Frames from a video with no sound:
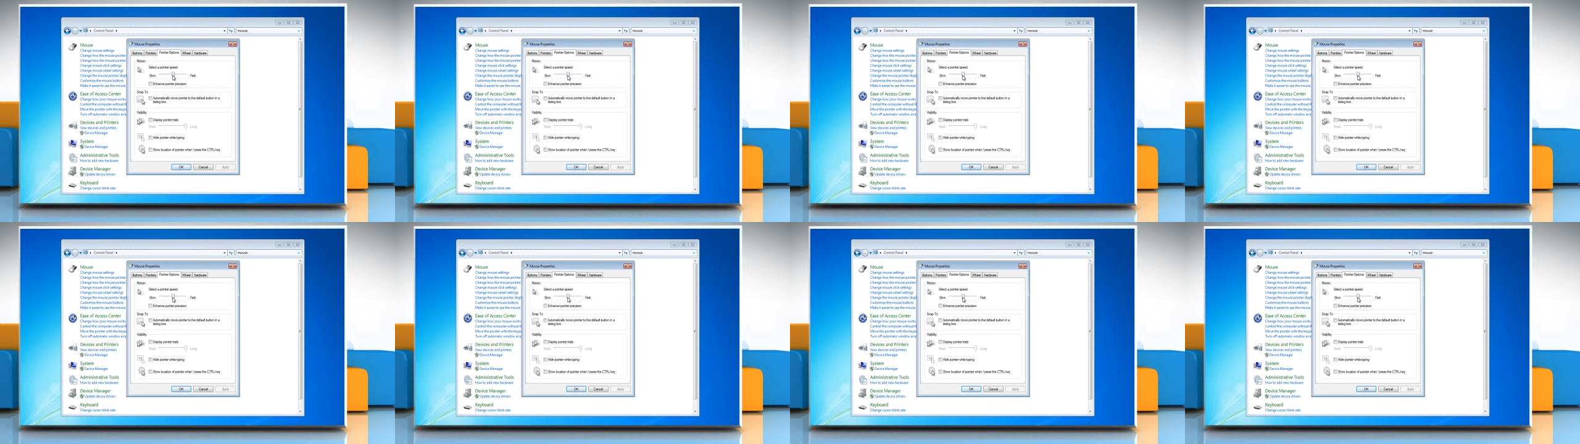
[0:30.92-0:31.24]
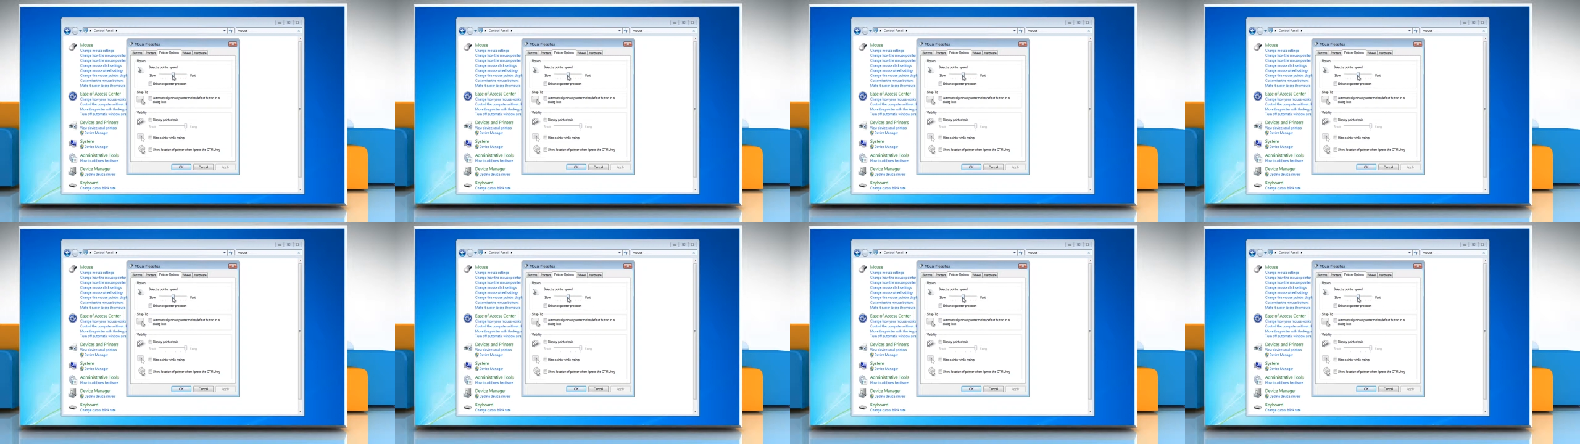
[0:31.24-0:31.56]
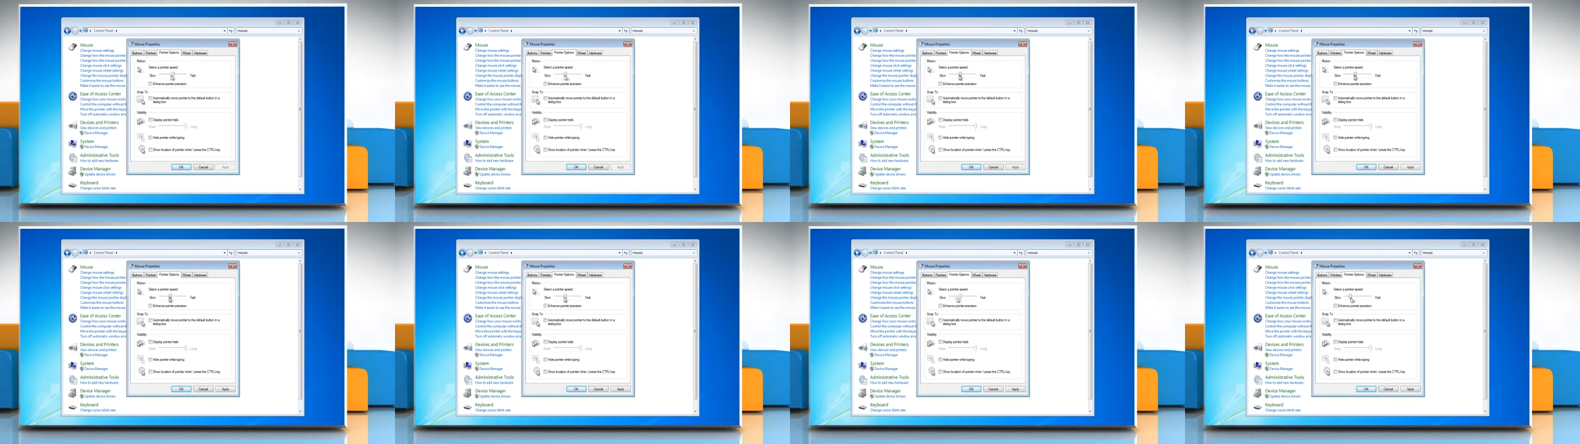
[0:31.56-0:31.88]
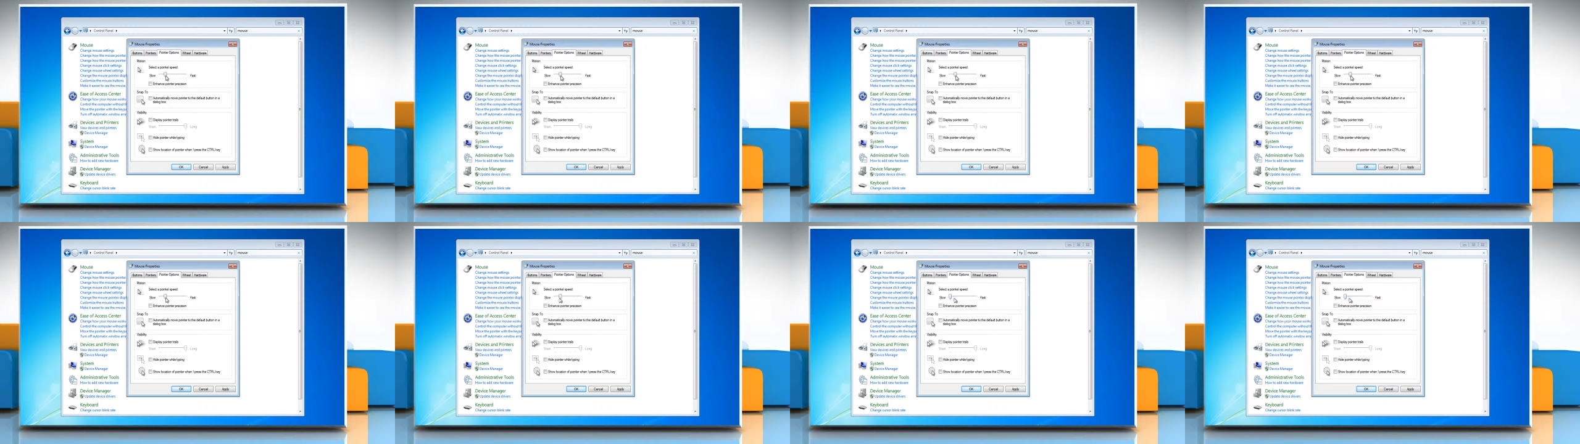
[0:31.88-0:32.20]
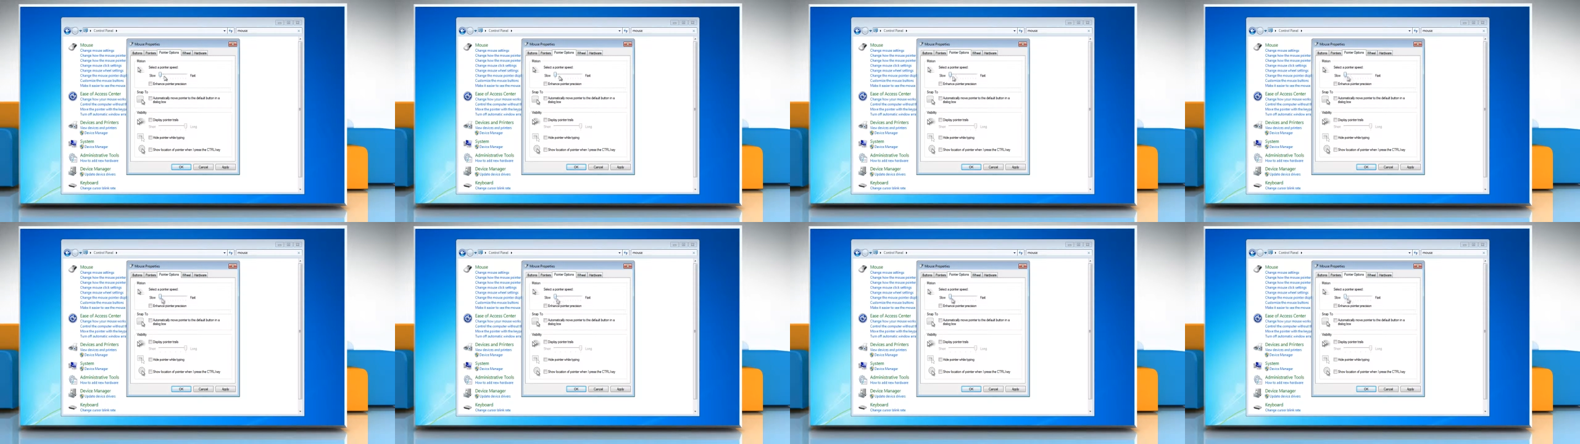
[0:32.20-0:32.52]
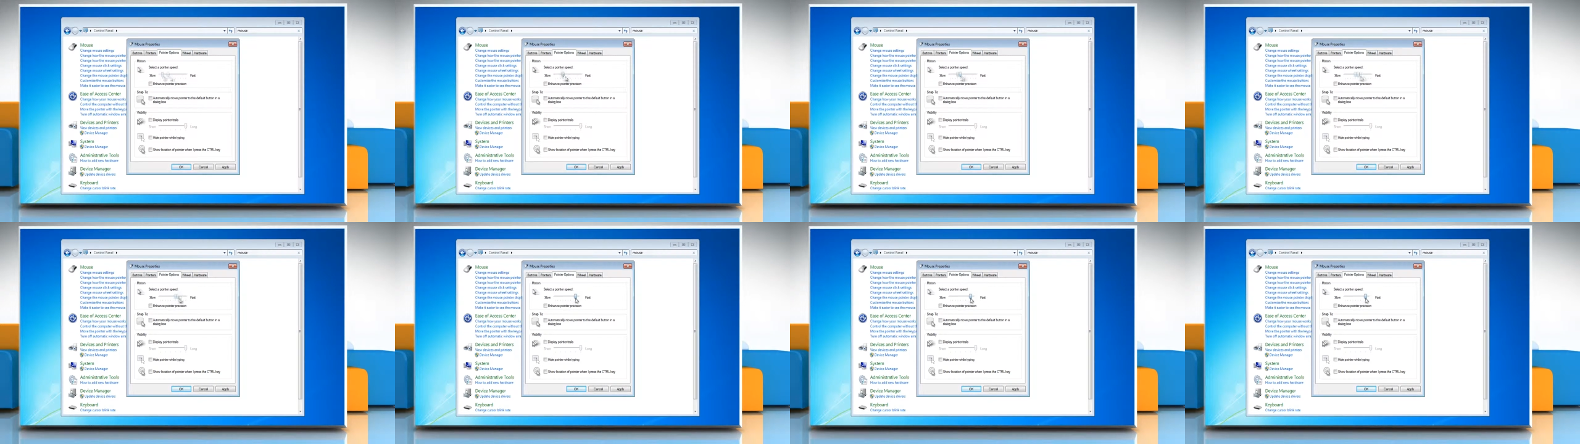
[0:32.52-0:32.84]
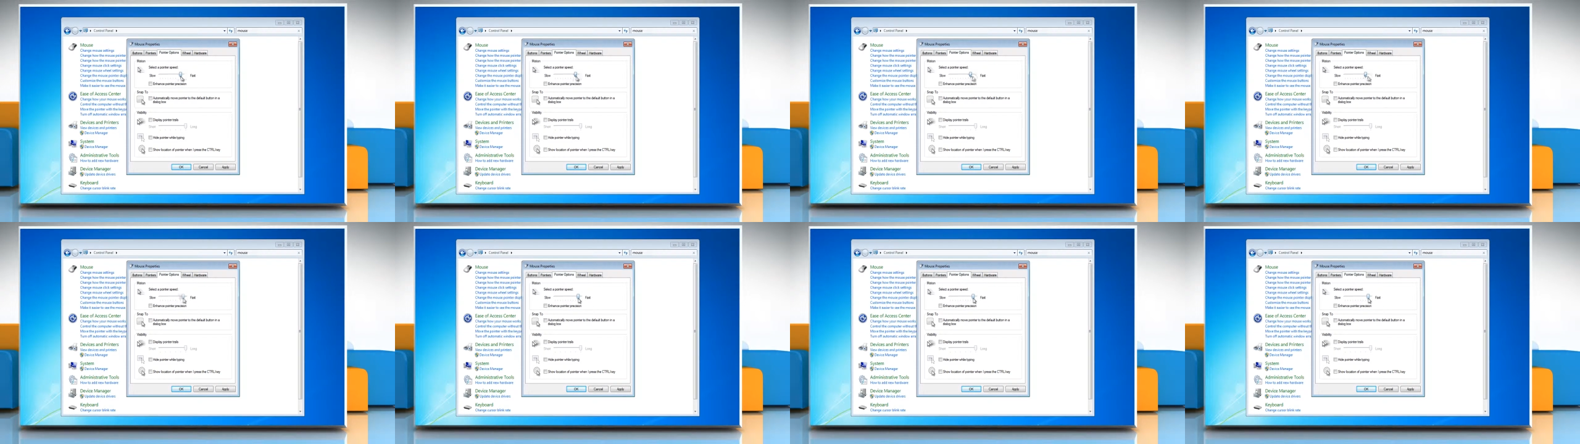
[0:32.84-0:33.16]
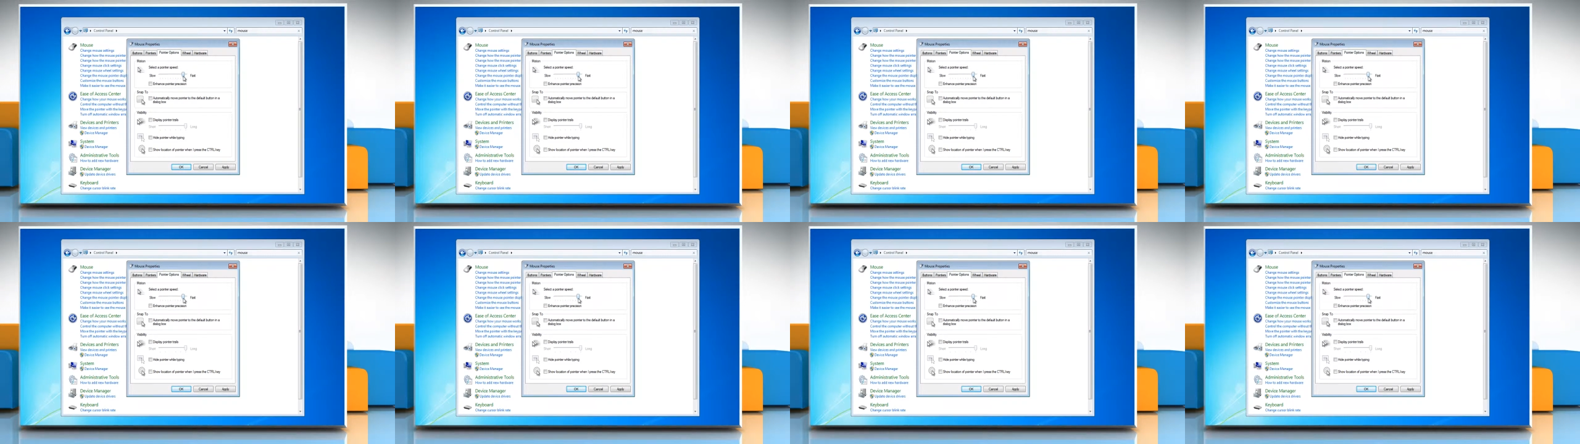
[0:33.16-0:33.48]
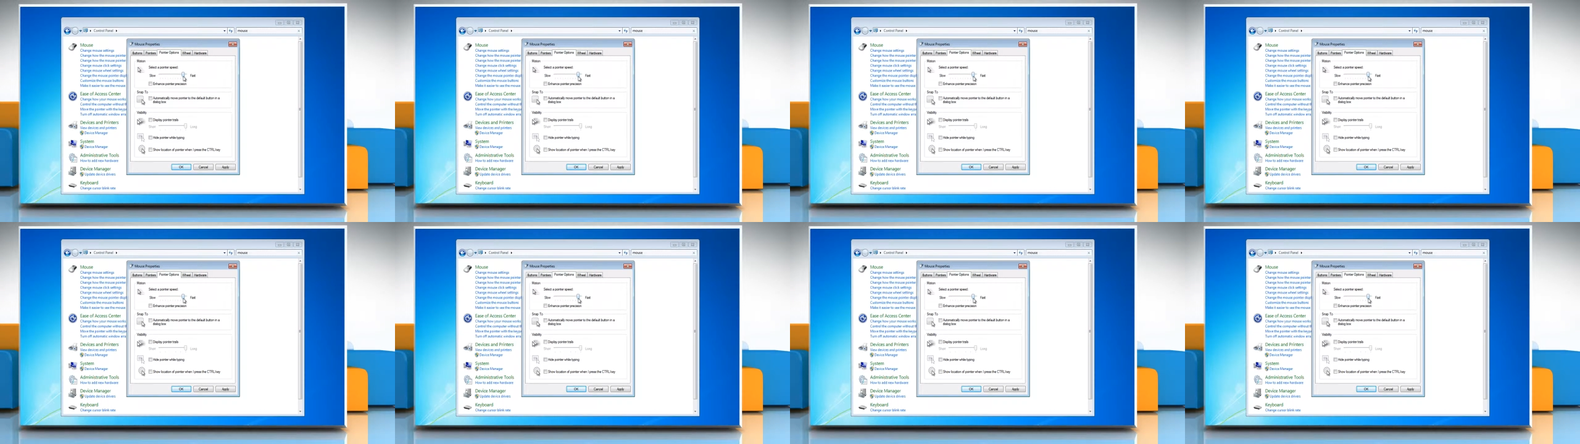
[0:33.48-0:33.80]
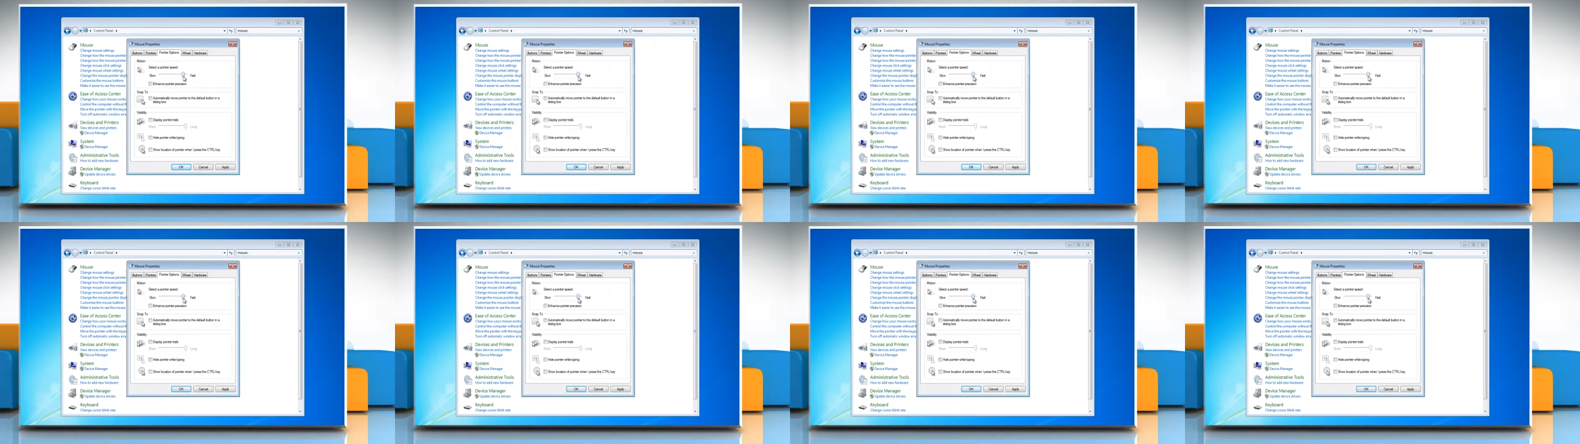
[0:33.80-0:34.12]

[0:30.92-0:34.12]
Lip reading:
No face is visible, so there are no lips to read.